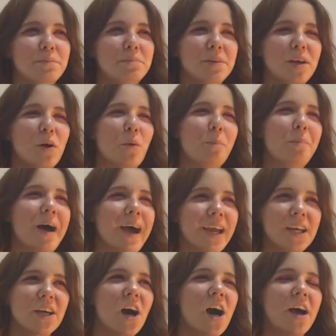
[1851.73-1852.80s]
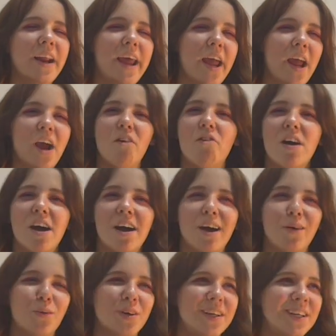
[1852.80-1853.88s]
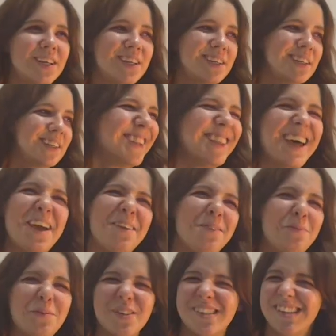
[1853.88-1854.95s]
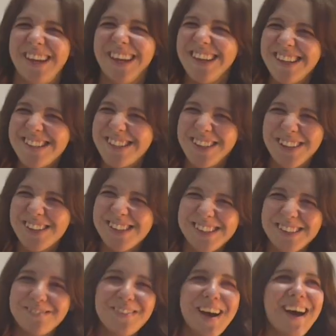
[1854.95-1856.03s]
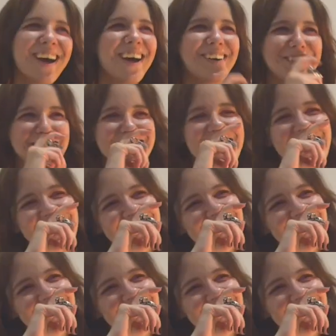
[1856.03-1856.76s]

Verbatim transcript: you know bygone era where life was easier somehow. I